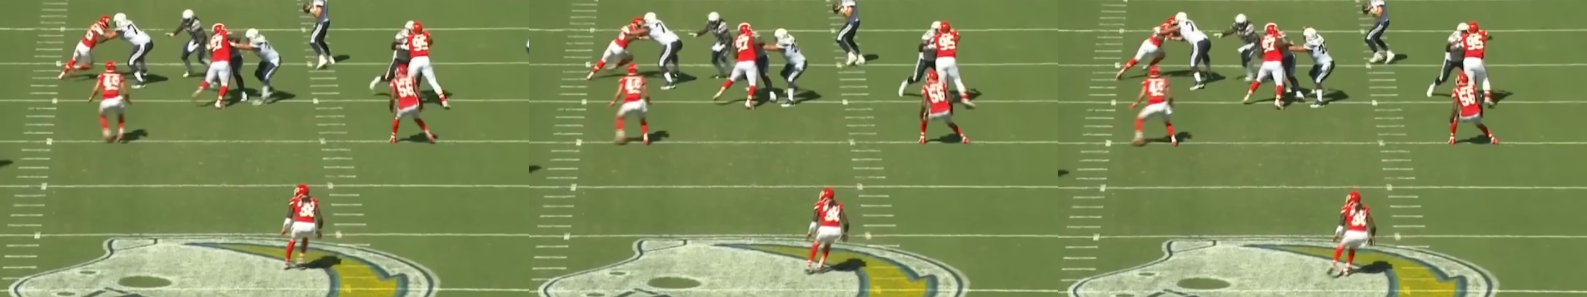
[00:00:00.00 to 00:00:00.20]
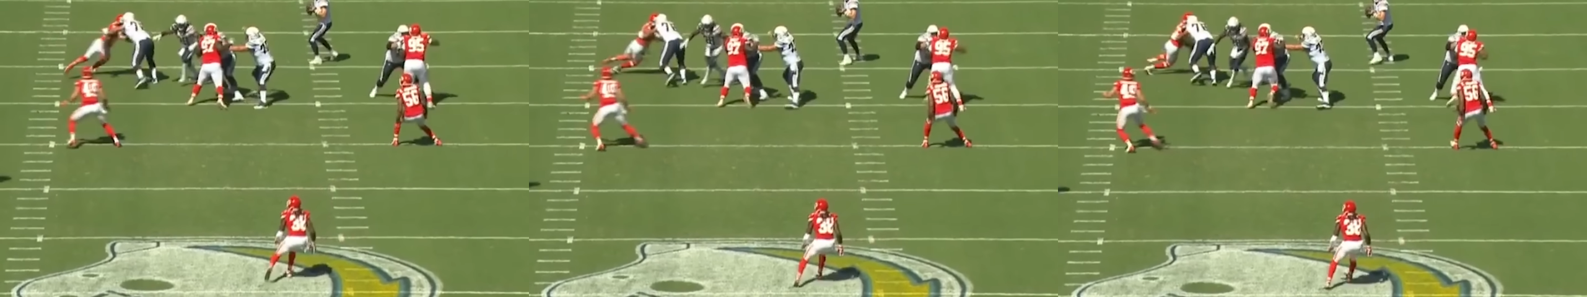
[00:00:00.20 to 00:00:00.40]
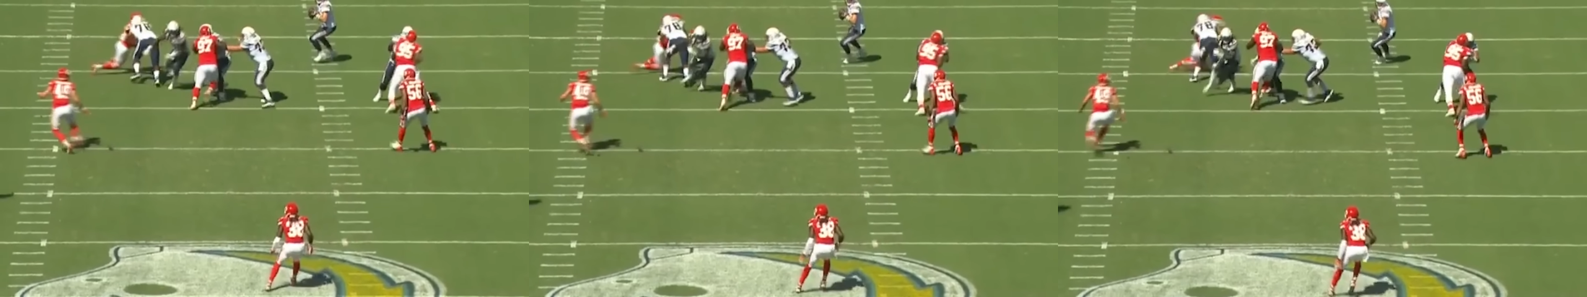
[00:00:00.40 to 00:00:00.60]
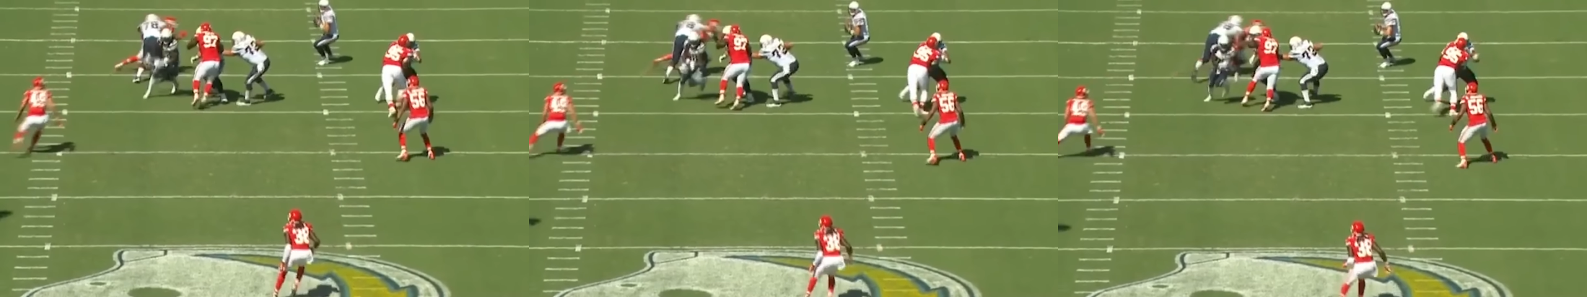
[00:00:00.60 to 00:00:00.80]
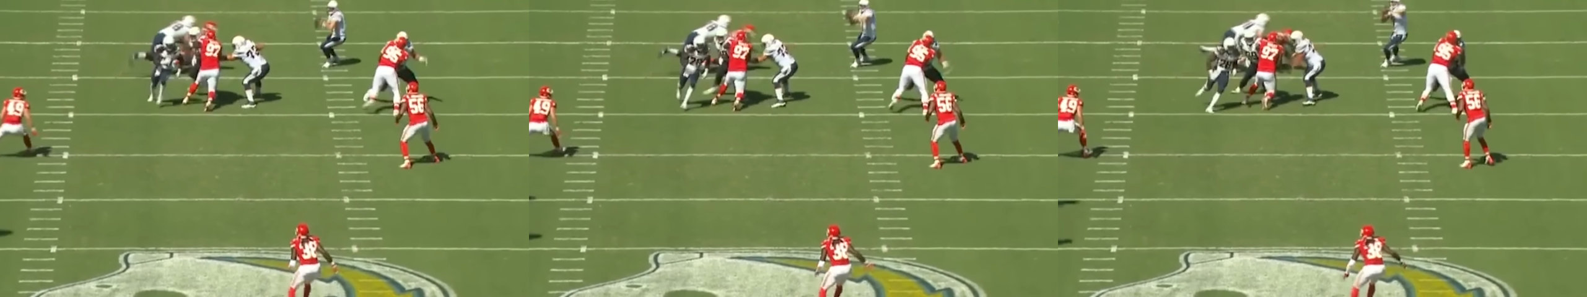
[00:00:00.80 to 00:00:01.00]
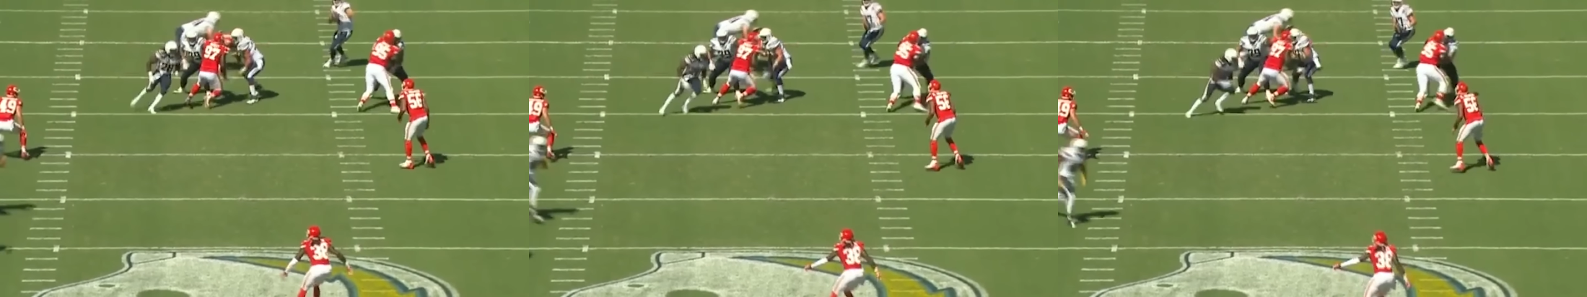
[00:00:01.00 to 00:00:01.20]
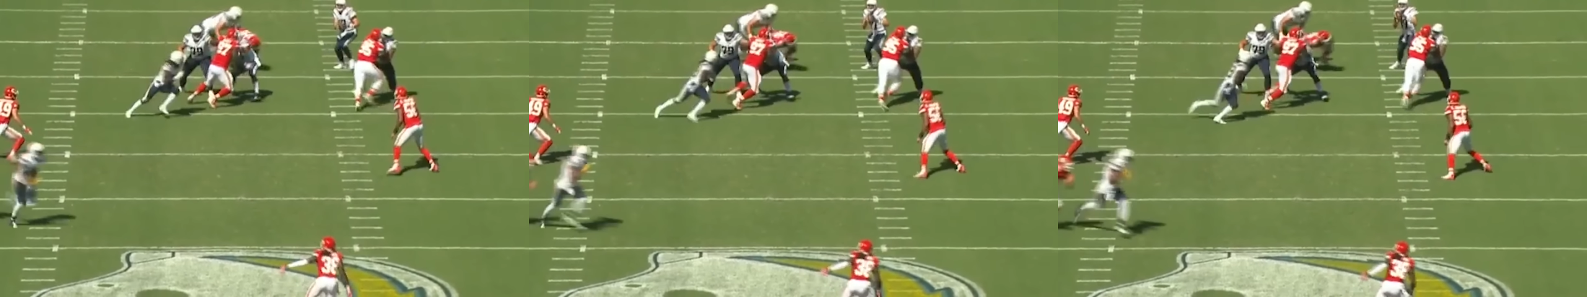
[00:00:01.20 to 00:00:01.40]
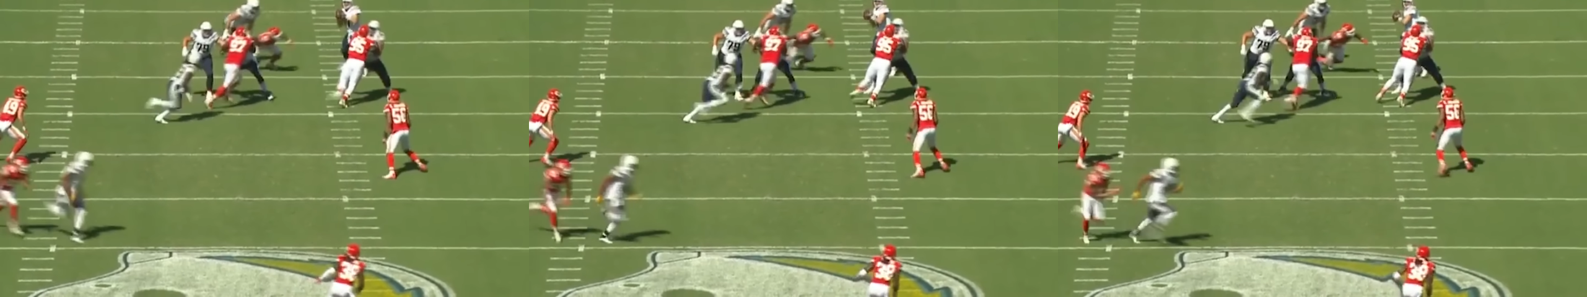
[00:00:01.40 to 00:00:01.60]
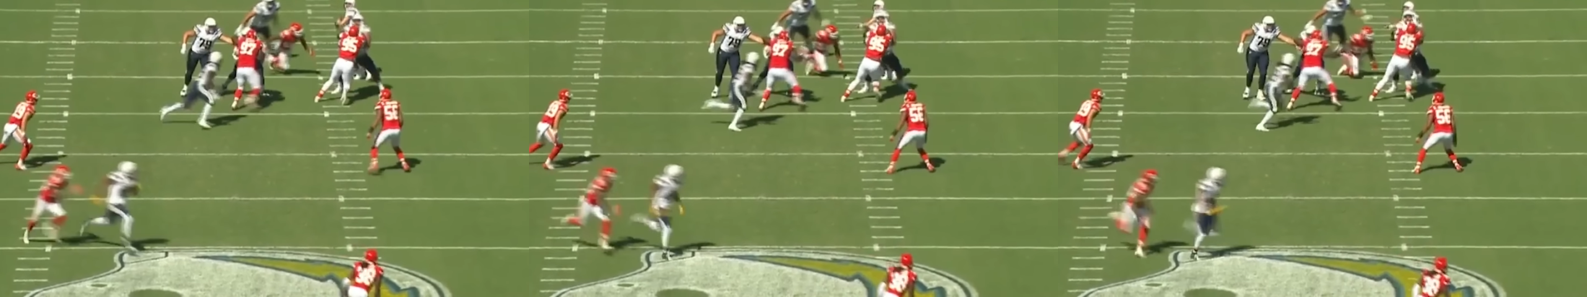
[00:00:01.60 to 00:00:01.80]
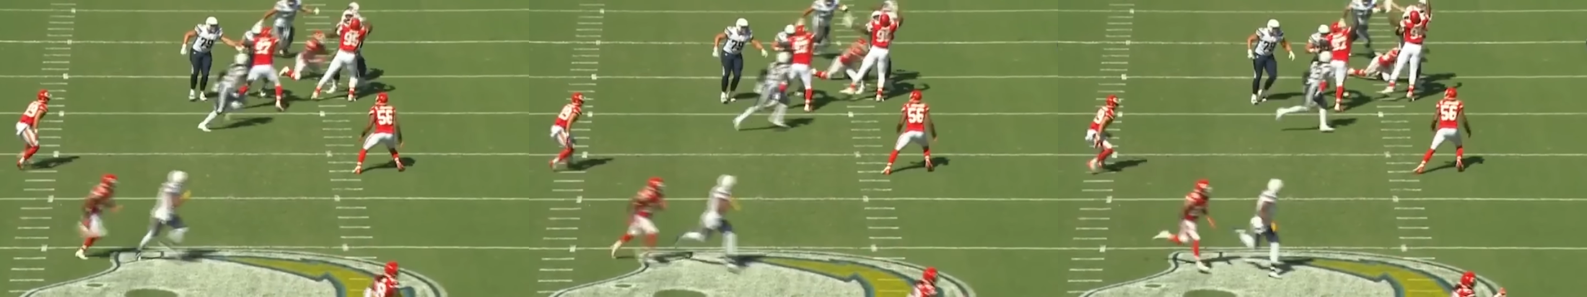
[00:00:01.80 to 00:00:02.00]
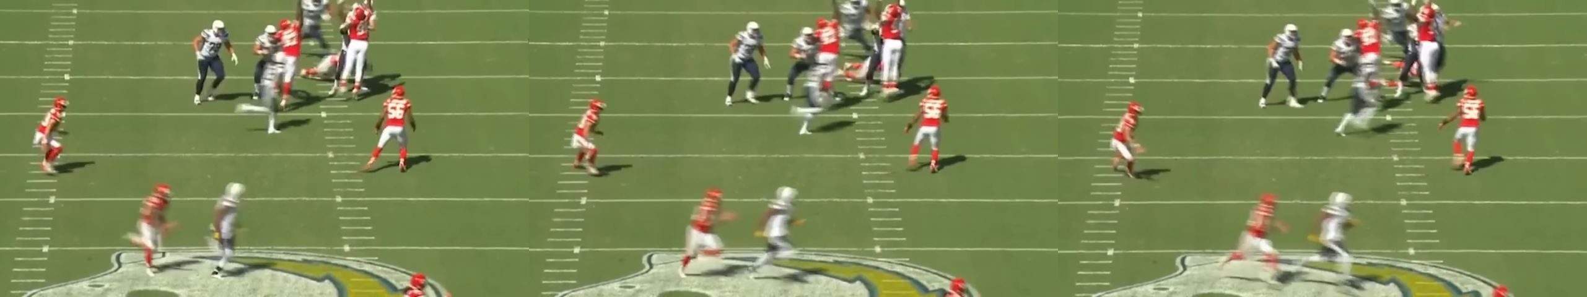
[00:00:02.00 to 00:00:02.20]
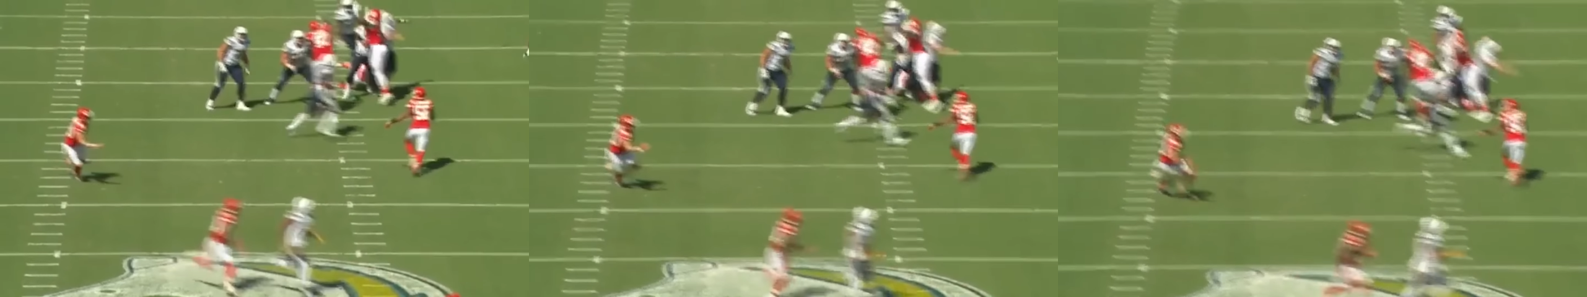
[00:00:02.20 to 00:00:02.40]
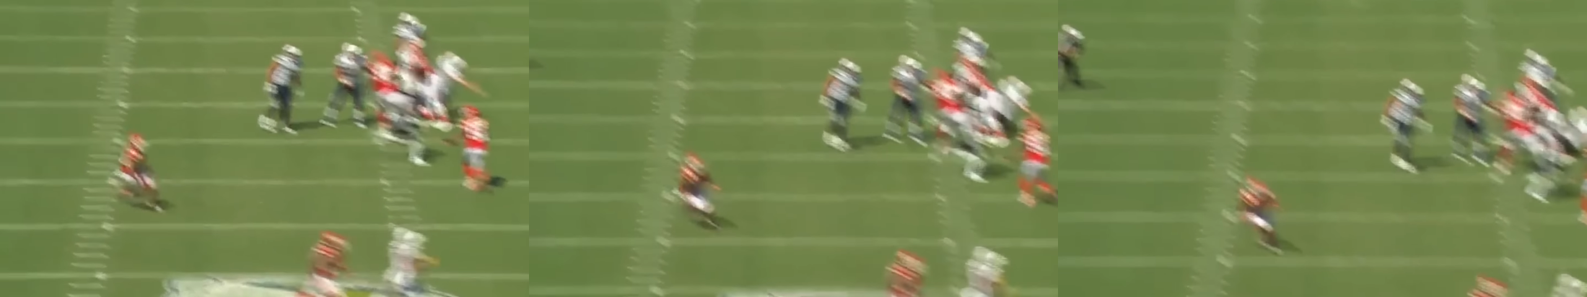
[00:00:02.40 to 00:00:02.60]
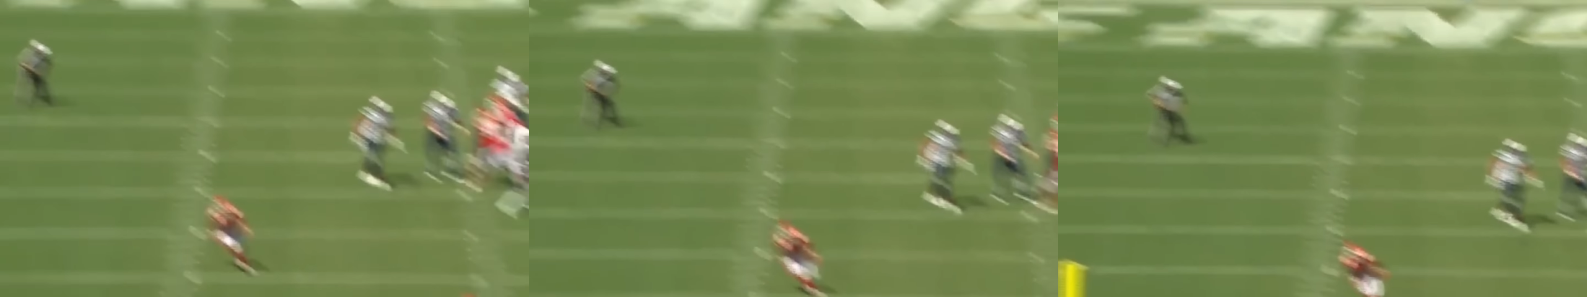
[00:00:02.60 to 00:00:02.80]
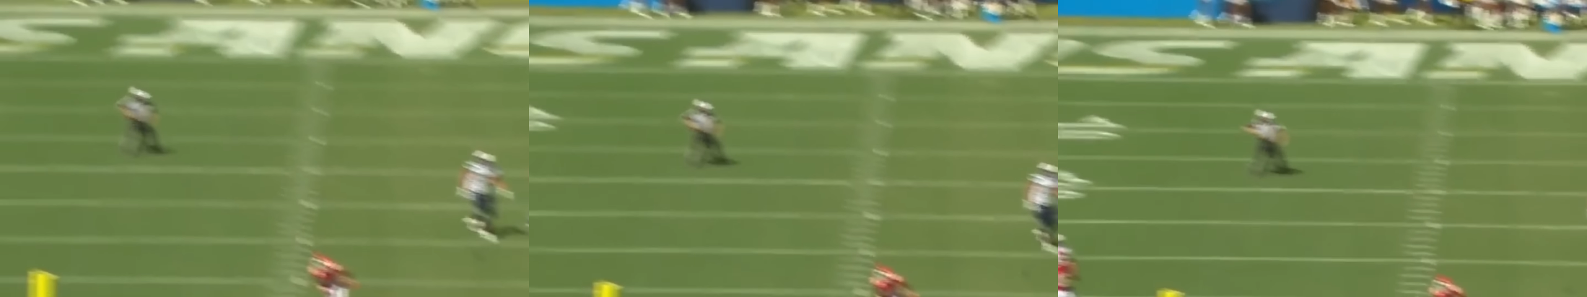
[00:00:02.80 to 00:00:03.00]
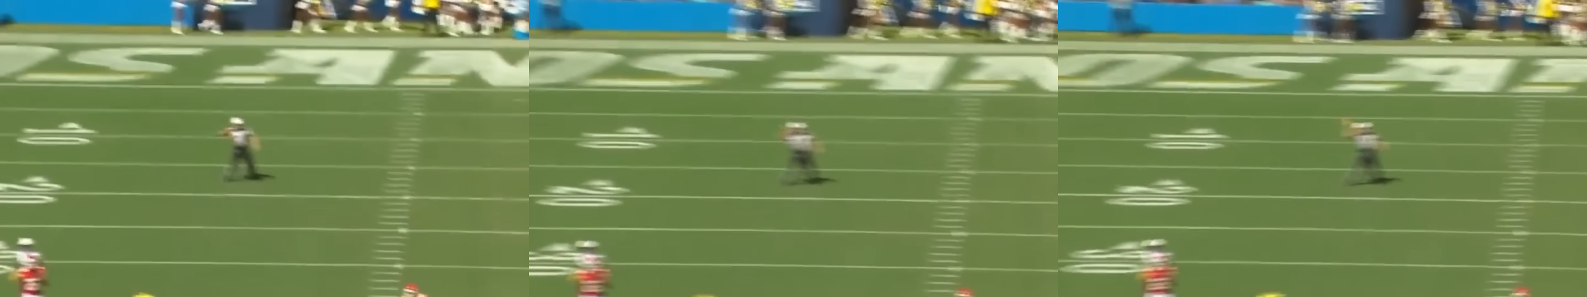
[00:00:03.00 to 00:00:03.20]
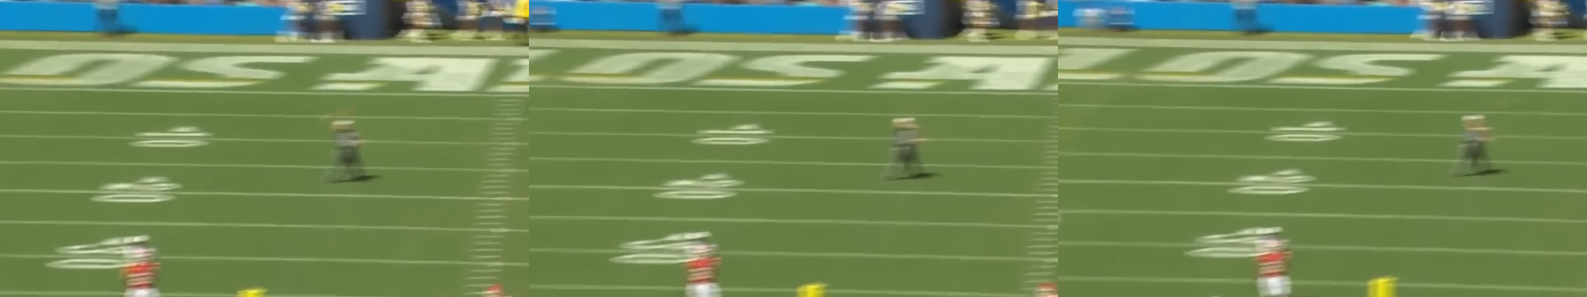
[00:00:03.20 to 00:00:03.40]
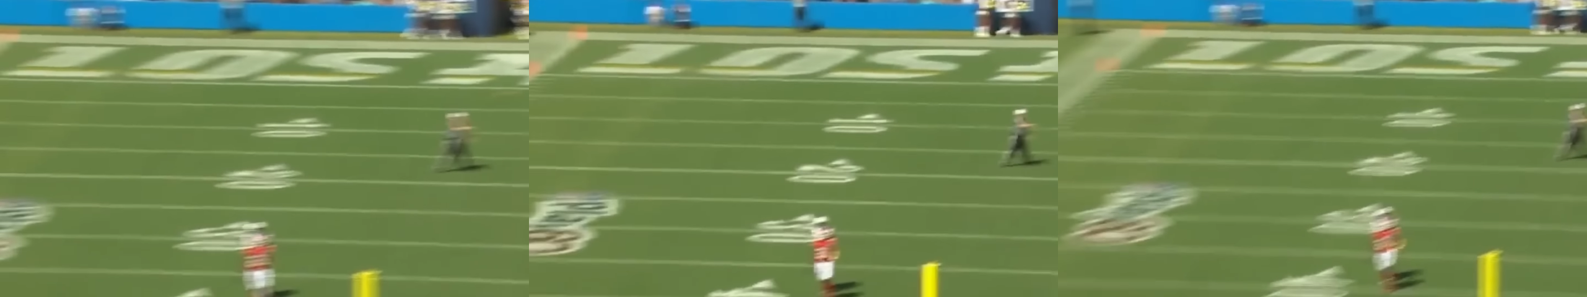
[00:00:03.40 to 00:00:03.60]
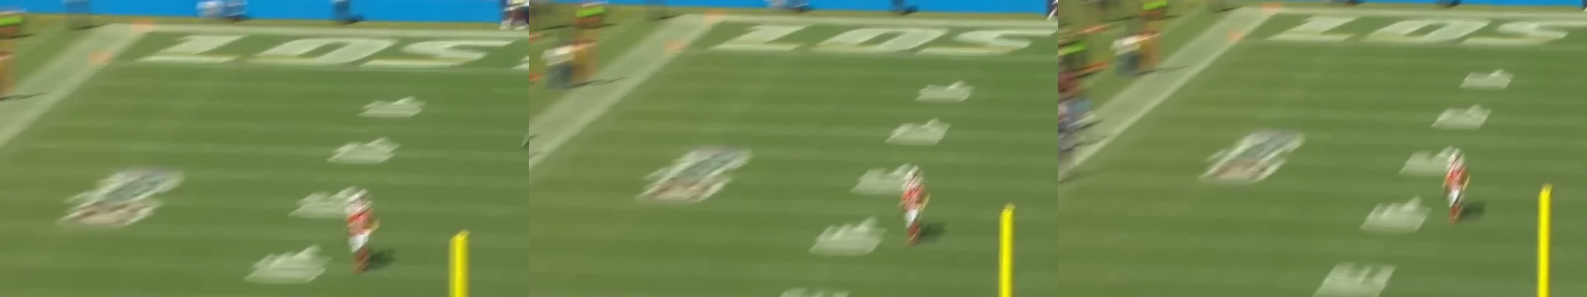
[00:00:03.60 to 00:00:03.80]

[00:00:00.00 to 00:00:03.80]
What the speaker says: Nobody's mouth can be seen.